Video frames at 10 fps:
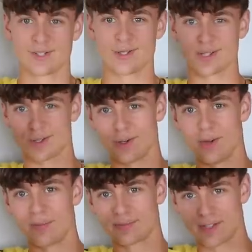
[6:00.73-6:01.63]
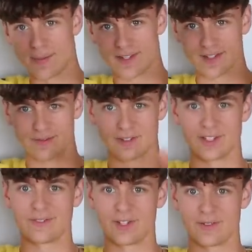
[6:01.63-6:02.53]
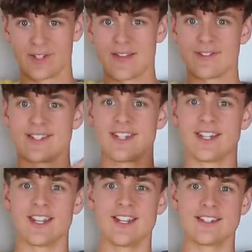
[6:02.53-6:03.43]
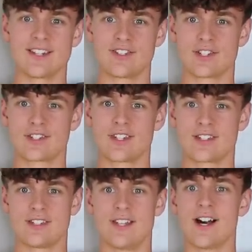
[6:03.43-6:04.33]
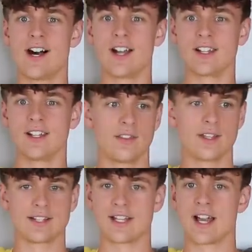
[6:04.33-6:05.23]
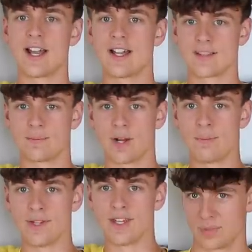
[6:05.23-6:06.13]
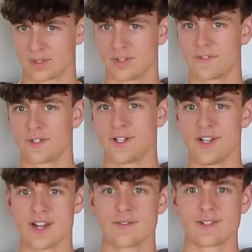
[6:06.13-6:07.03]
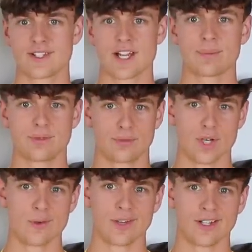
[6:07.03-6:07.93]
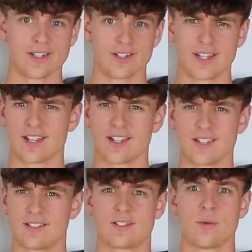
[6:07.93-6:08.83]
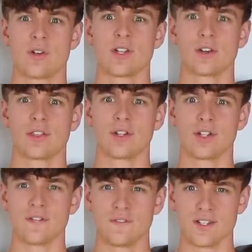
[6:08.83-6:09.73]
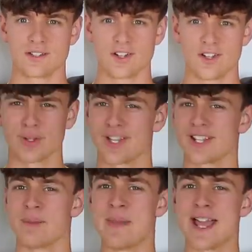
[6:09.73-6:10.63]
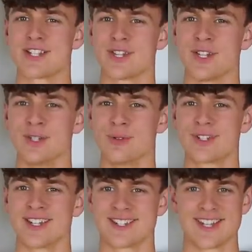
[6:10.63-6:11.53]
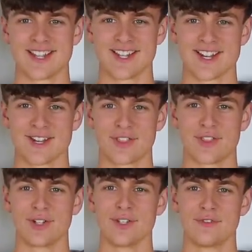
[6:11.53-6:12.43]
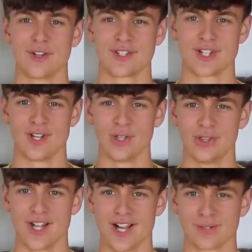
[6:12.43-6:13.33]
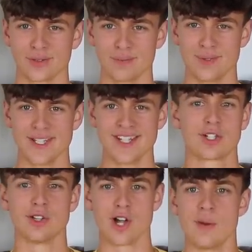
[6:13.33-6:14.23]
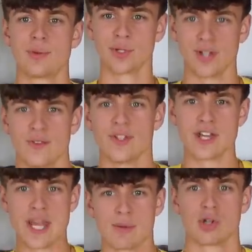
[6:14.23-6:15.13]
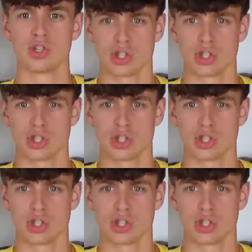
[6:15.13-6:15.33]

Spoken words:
So like the whole premise of Clifford, if you haven't seen it, is it's just this dog. Like they got as a puppy, but Clifford never stopped growing until he got like 20 or 30 feet tall. But like imagine the nuisance that like a 30 foot tall dog would be clomping around the neighborhood